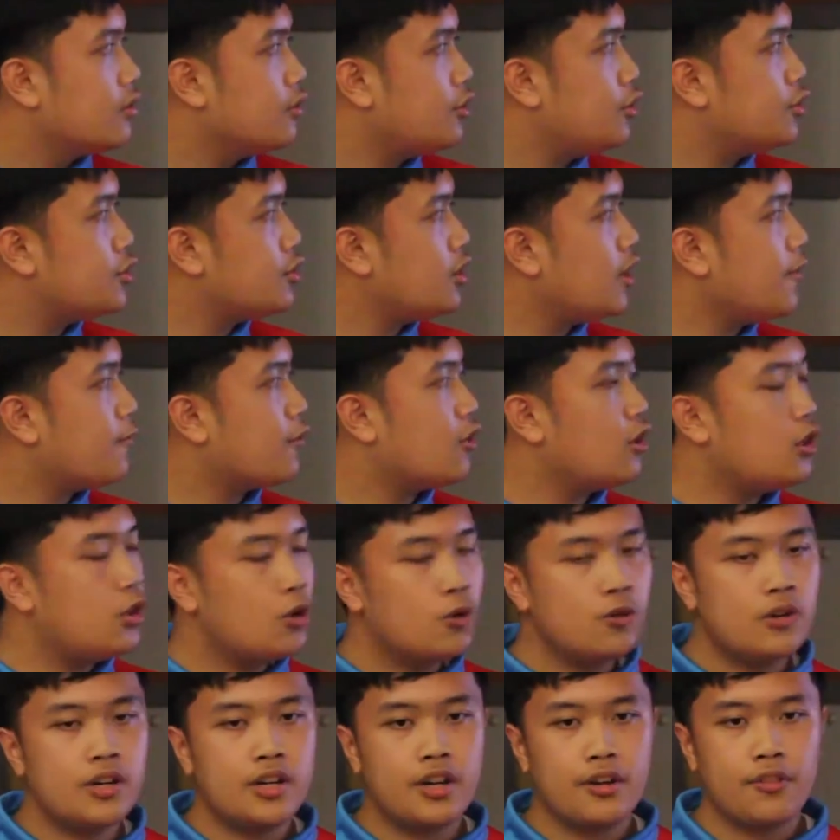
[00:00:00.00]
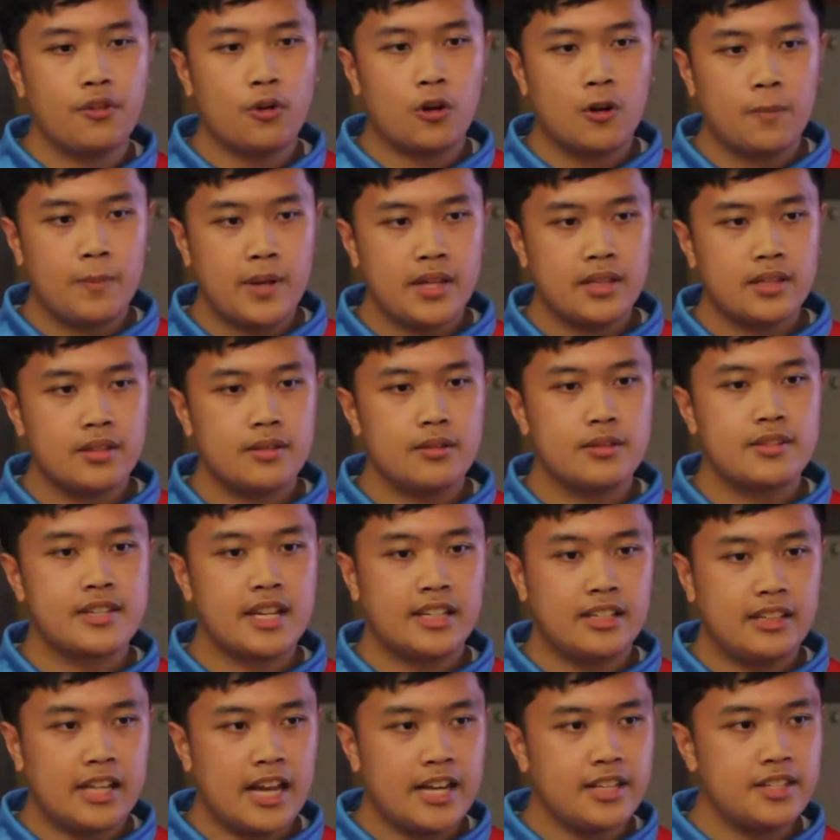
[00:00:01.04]
low Earth orbit
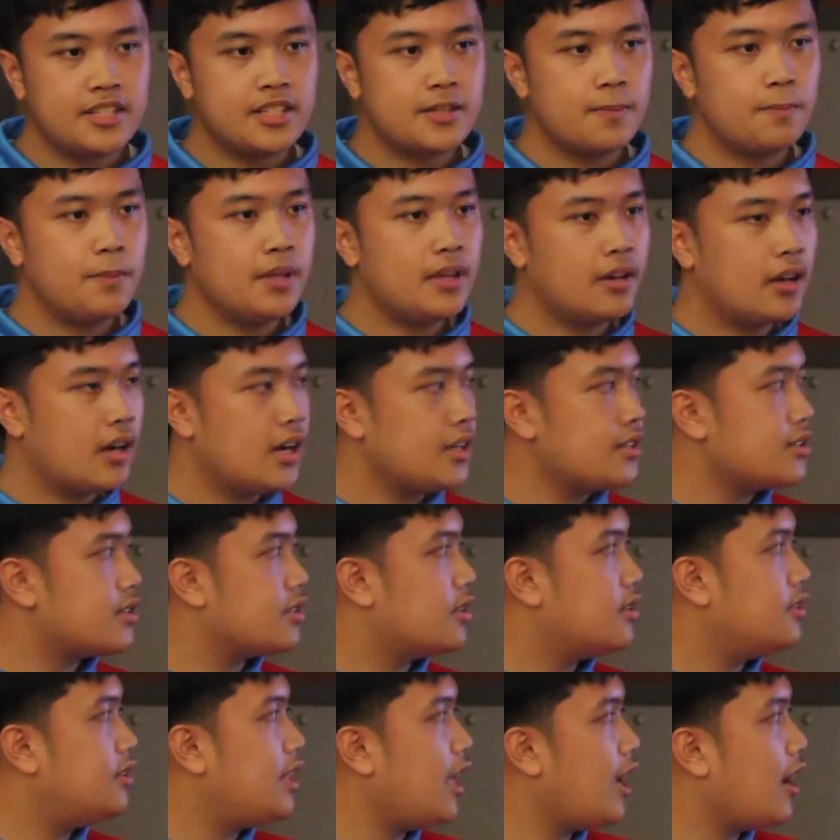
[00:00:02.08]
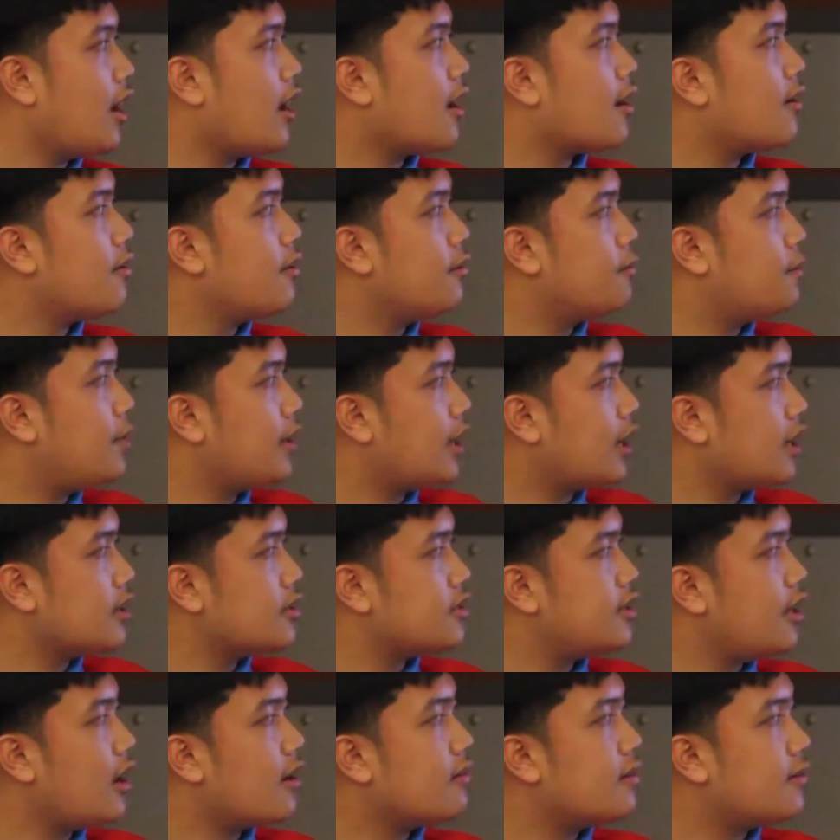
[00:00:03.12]
satellites because they are
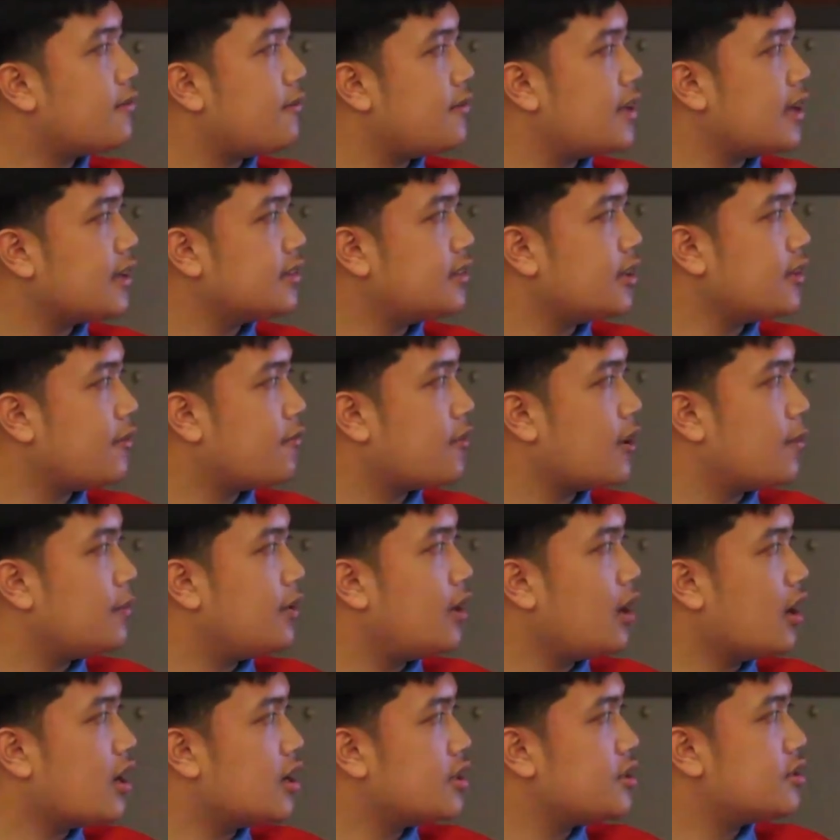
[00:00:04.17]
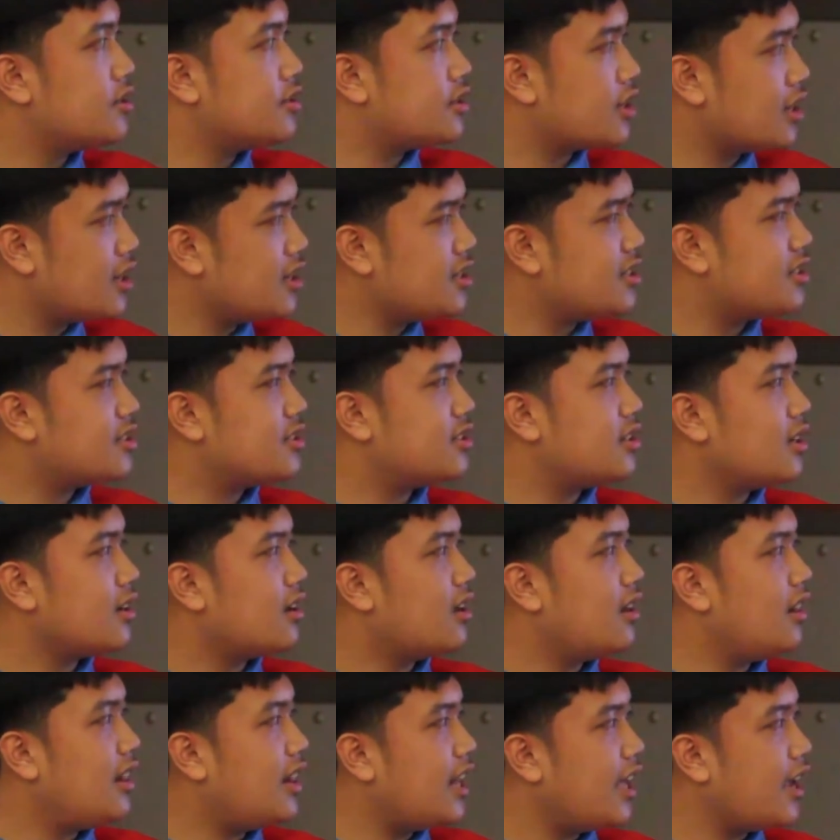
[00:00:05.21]
reflected from the charged
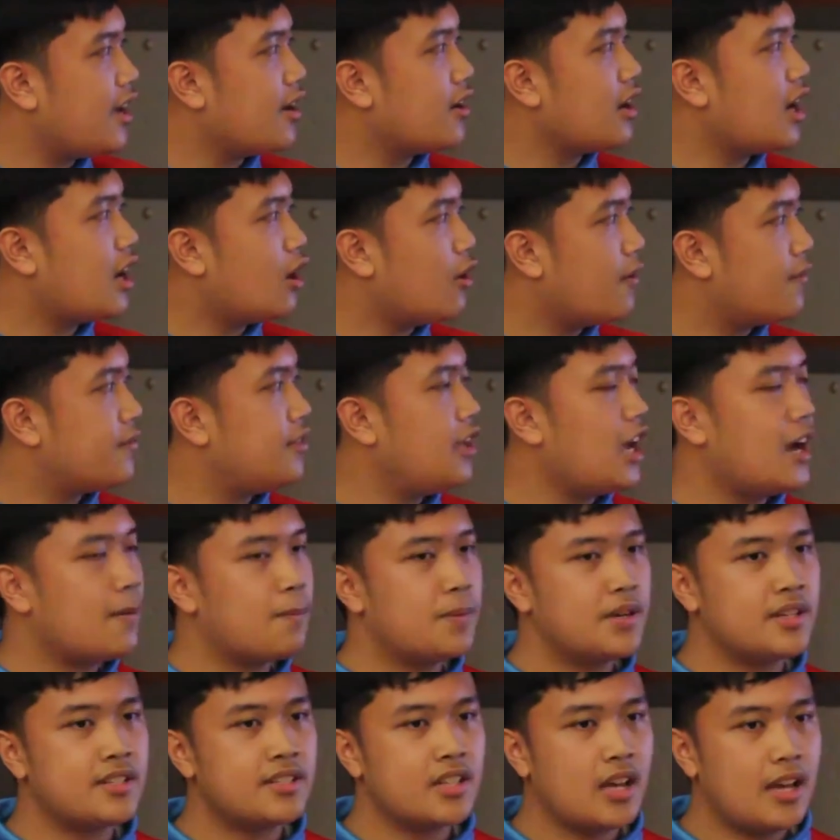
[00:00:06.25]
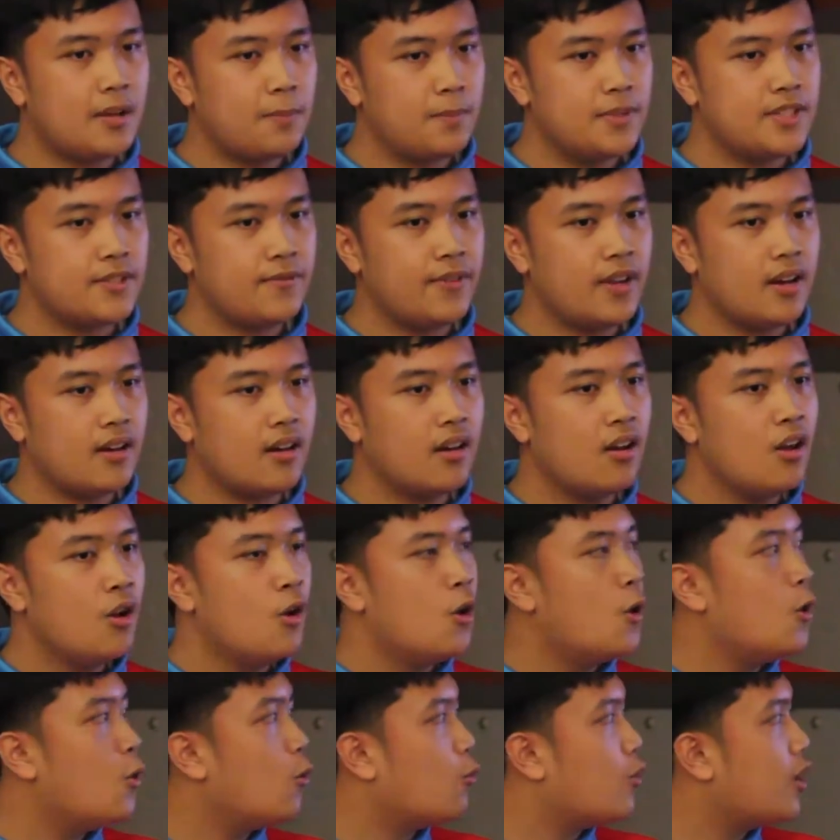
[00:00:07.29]
layer of the upper atmosphere.
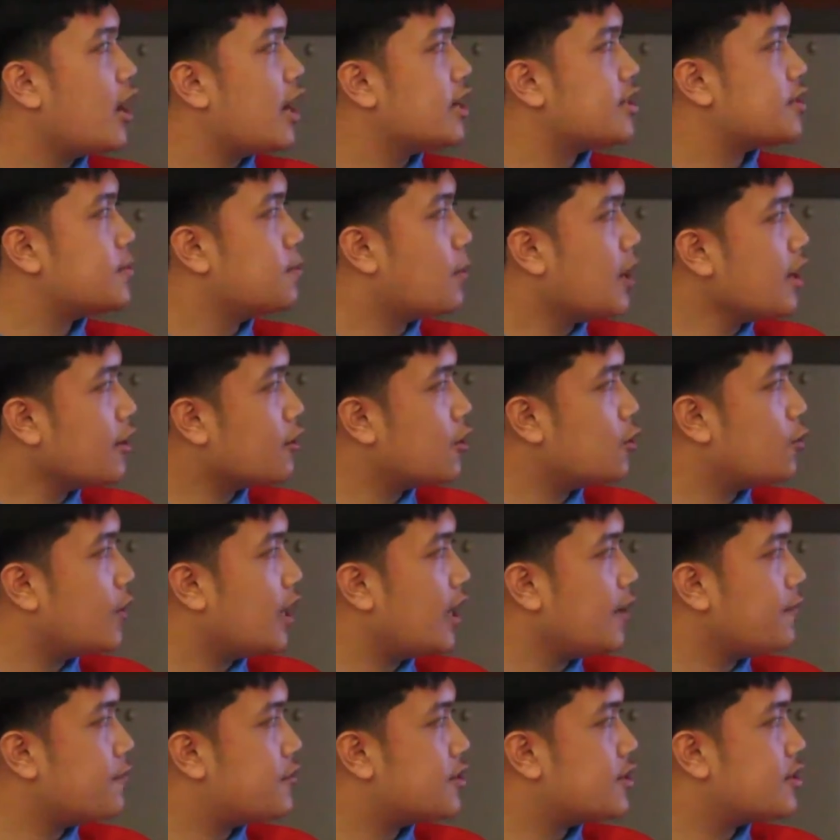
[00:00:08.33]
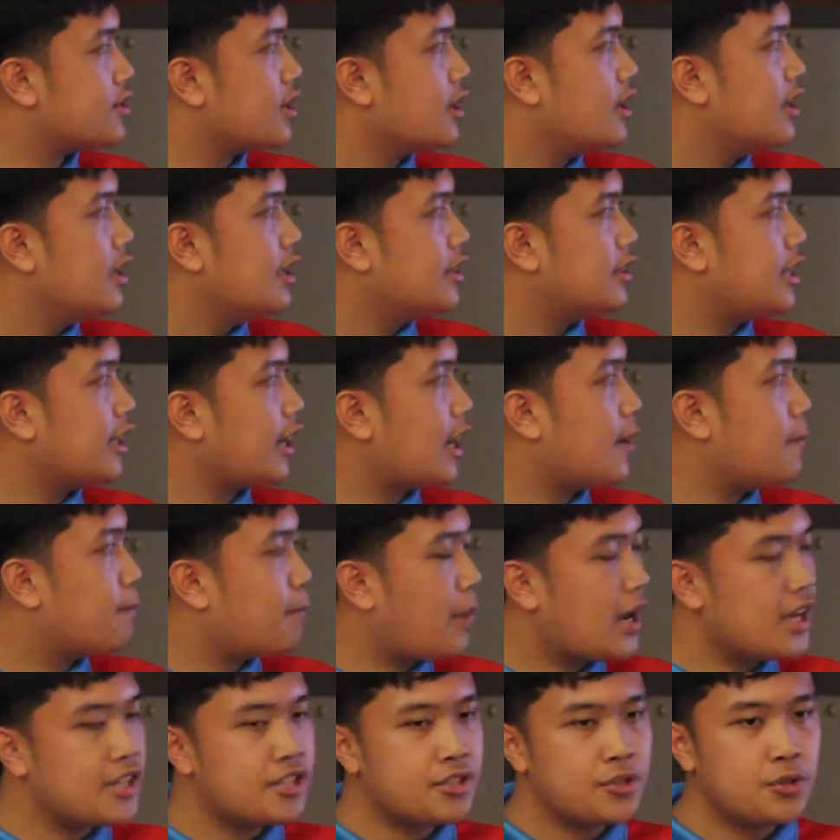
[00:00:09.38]
Whereas microwaves, they can
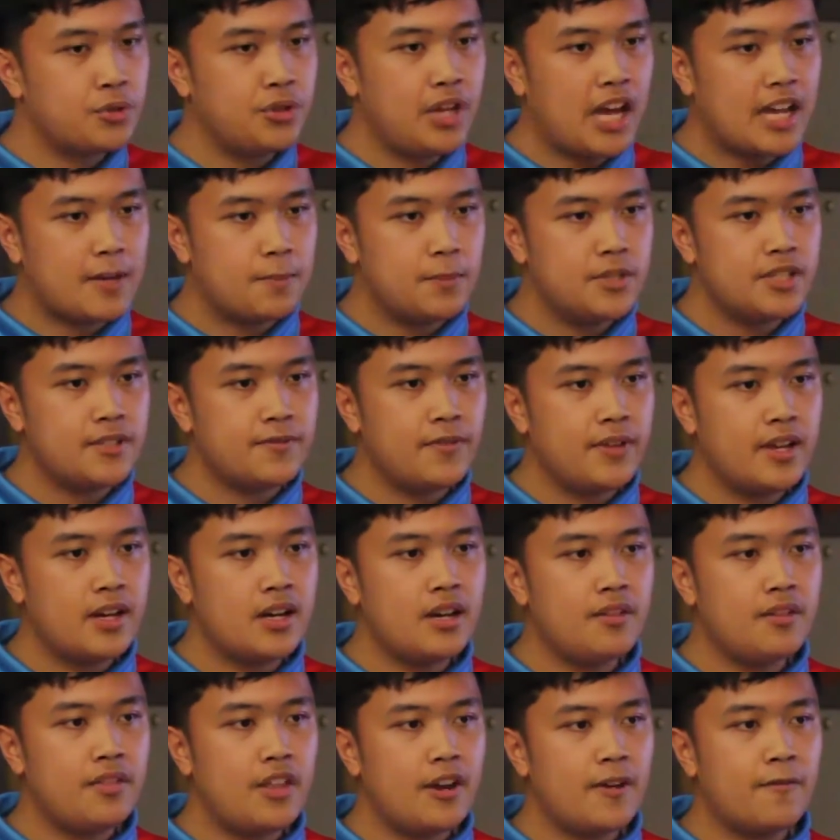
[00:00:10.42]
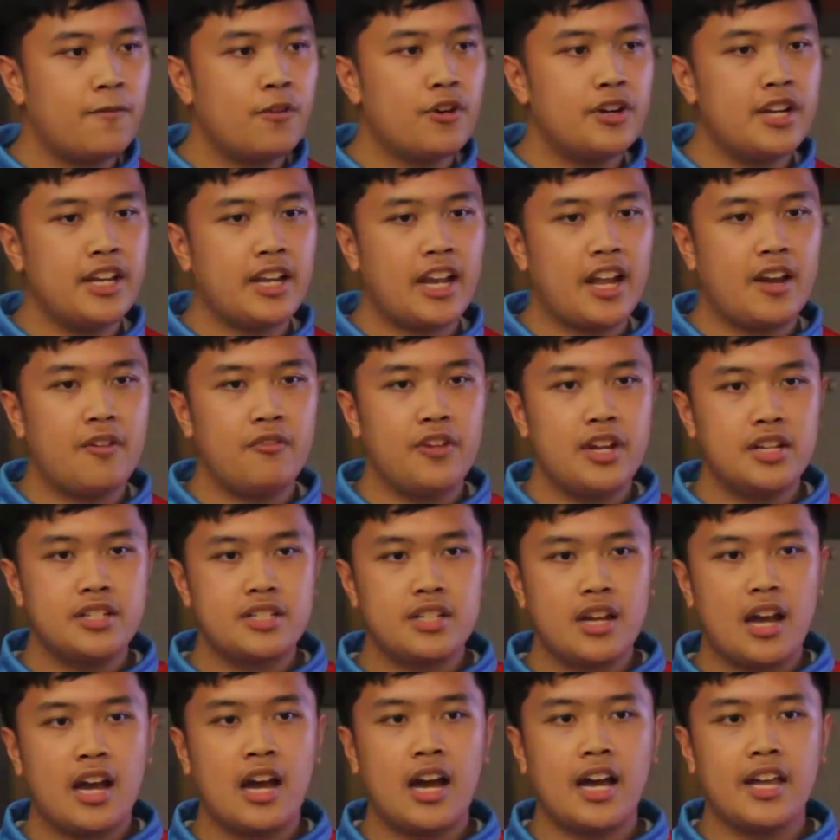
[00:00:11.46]
pass through the atmosphere, therefore they can
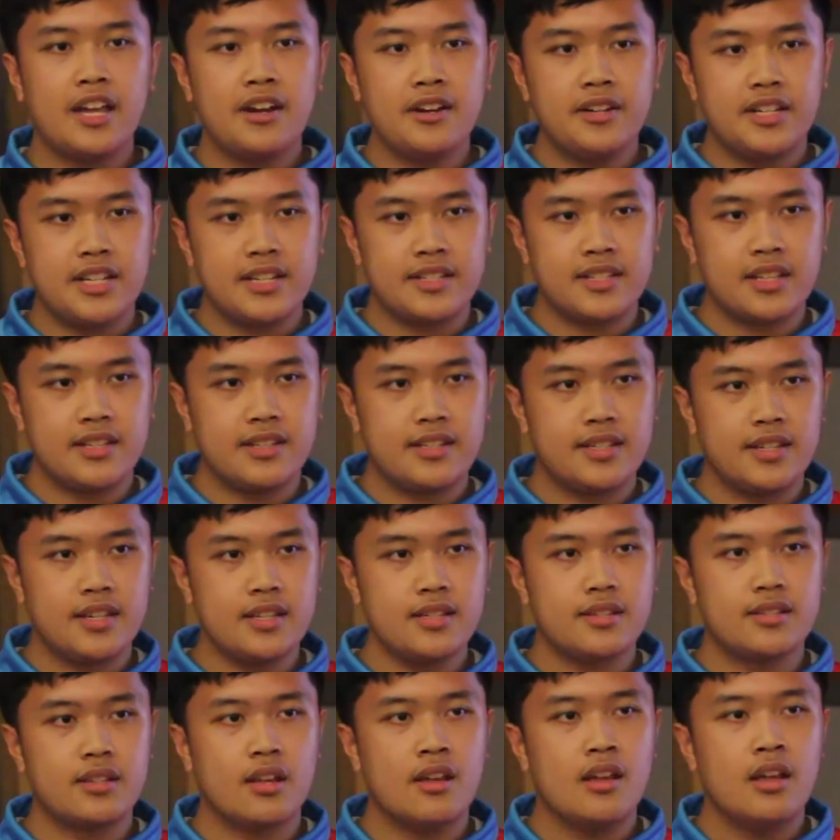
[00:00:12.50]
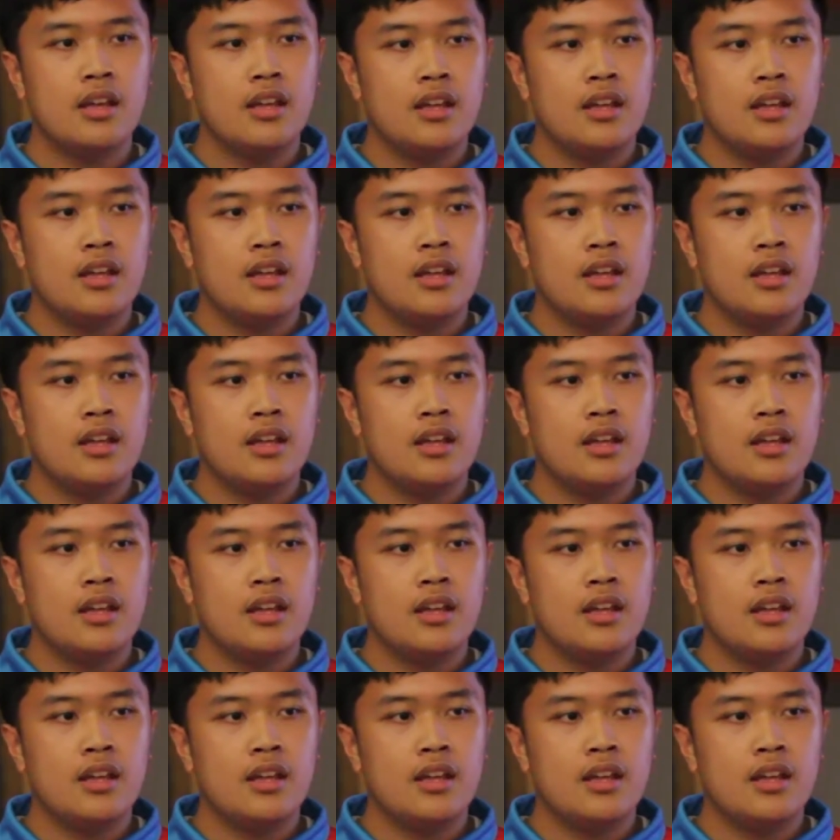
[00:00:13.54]
reach higher distances,